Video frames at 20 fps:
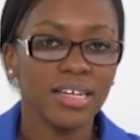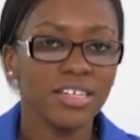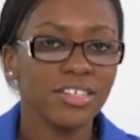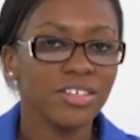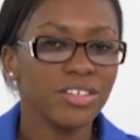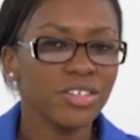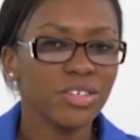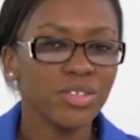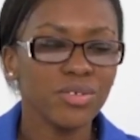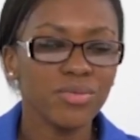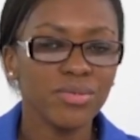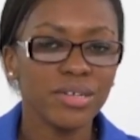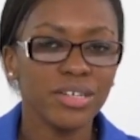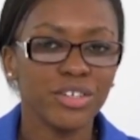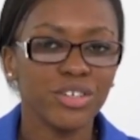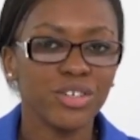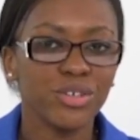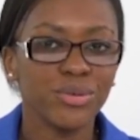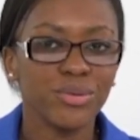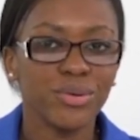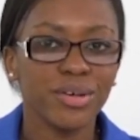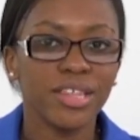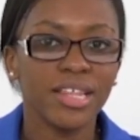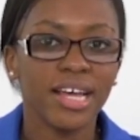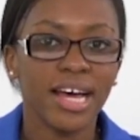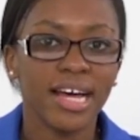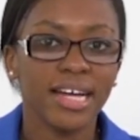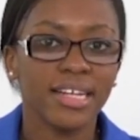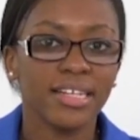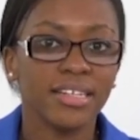just to ensure
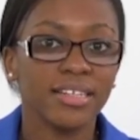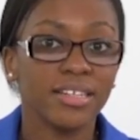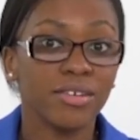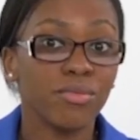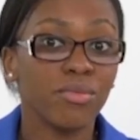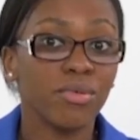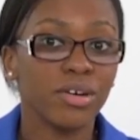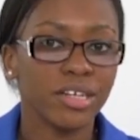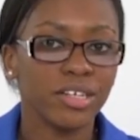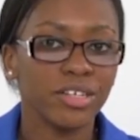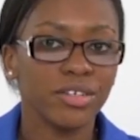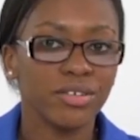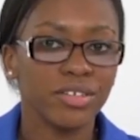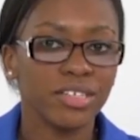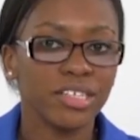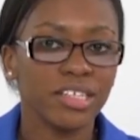that the water used in the